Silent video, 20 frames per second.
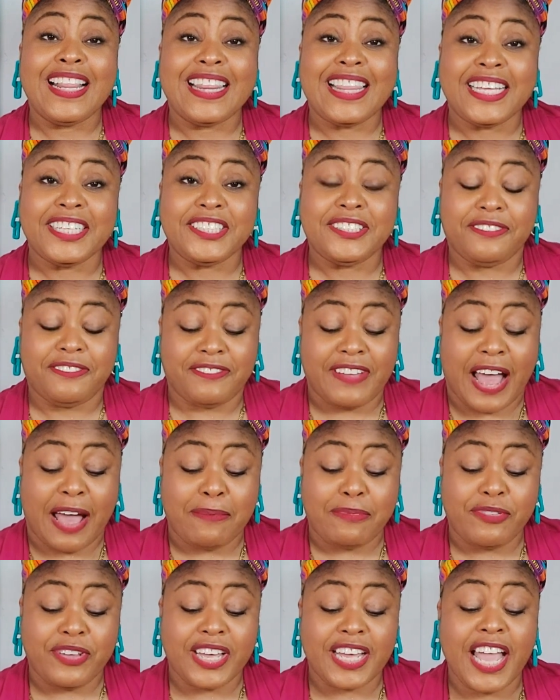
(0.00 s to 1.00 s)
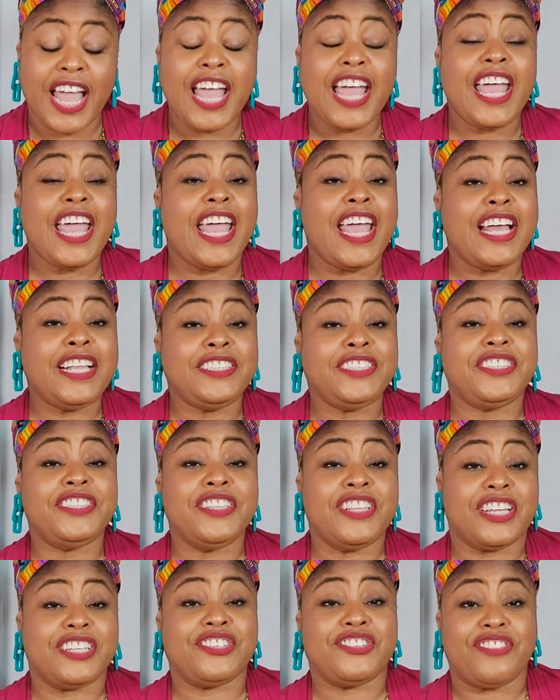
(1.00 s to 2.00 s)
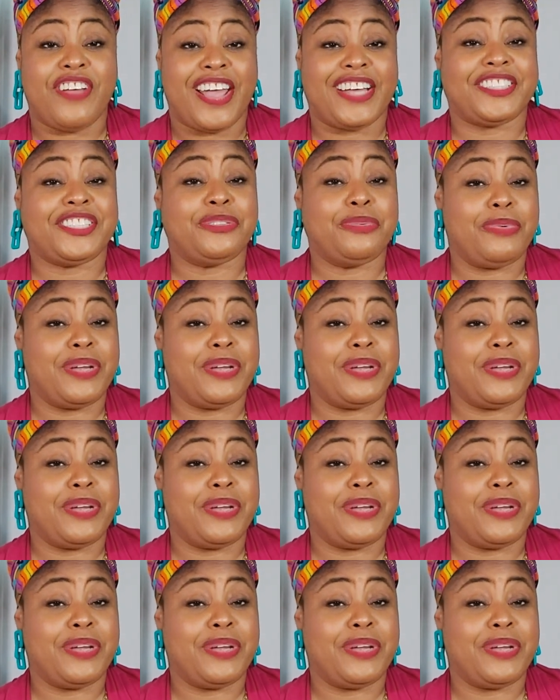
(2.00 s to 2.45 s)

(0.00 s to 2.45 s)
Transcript: this fabric is the dress,